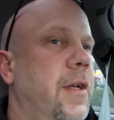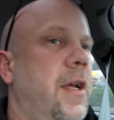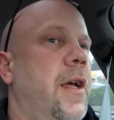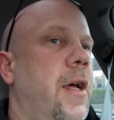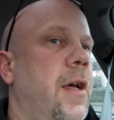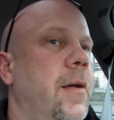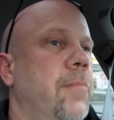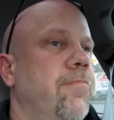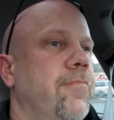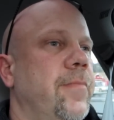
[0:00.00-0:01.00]

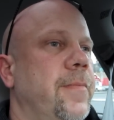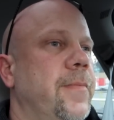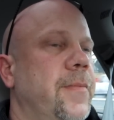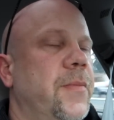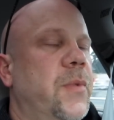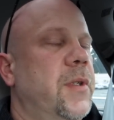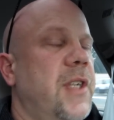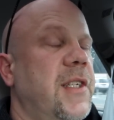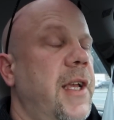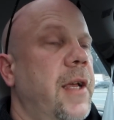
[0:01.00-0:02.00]
What was
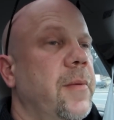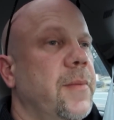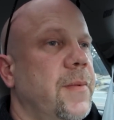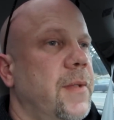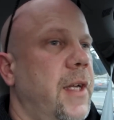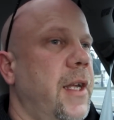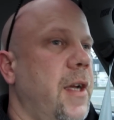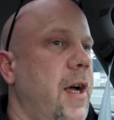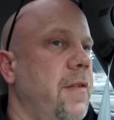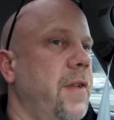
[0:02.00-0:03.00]
I saying? I need
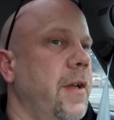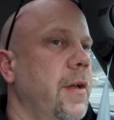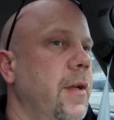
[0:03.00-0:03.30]
coffee.